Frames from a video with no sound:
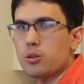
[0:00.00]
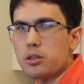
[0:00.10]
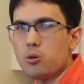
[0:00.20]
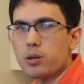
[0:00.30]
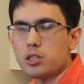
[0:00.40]

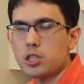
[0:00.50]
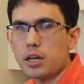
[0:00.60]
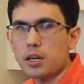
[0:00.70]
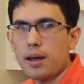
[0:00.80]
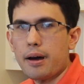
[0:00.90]
so that you can
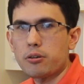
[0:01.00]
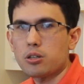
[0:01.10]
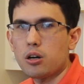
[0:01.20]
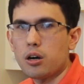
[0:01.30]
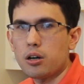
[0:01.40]
check it
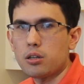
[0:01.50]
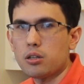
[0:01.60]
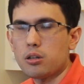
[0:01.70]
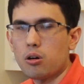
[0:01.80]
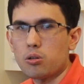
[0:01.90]
out
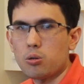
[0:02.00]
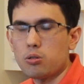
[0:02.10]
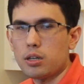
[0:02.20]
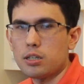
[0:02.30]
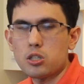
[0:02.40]
on
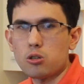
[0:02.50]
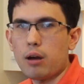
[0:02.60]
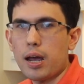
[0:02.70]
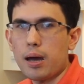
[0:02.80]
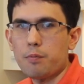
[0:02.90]
the
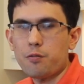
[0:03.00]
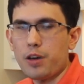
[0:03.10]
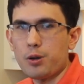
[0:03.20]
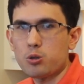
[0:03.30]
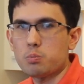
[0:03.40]

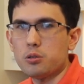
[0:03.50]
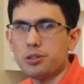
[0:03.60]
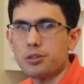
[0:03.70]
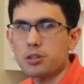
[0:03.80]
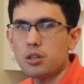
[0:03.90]
Instagram,
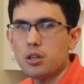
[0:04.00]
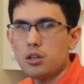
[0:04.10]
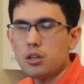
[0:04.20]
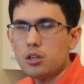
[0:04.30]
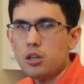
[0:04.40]
Facebook,
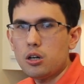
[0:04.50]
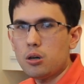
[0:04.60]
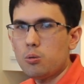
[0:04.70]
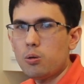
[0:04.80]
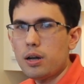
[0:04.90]

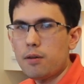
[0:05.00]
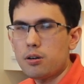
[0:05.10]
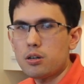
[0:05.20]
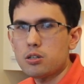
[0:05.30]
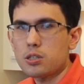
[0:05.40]
you know,
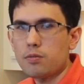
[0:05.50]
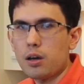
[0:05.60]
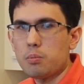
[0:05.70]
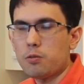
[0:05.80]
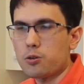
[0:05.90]
whatever
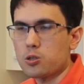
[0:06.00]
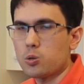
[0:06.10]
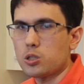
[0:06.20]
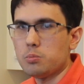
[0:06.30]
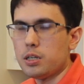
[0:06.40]
is available
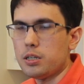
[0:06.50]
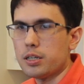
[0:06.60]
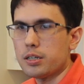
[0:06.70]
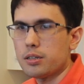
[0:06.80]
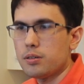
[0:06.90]
for social
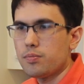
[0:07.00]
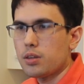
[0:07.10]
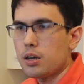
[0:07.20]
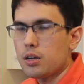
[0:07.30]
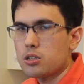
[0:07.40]
media.
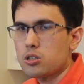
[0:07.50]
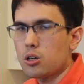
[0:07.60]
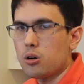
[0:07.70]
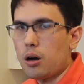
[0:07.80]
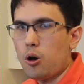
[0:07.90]

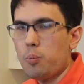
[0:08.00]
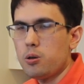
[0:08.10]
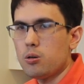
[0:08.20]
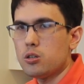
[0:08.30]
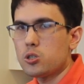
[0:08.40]
So I
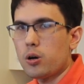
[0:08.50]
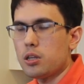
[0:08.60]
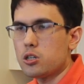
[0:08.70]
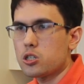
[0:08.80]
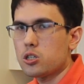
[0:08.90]
hope you
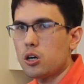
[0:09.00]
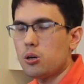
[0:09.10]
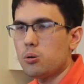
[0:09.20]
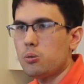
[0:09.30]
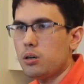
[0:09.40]
enjoy this
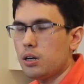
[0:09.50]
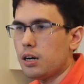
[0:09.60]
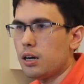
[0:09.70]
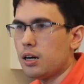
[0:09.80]
show,